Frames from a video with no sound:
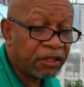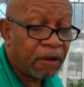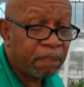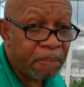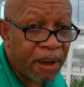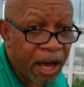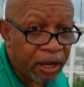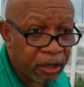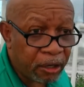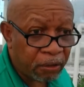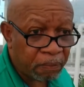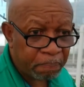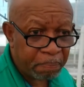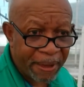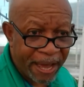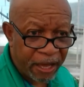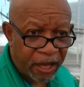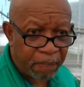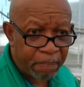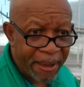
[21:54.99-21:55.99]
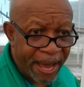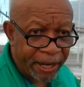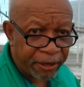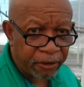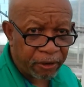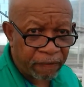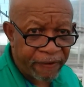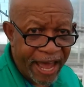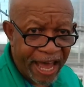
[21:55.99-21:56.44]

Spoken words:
a matter of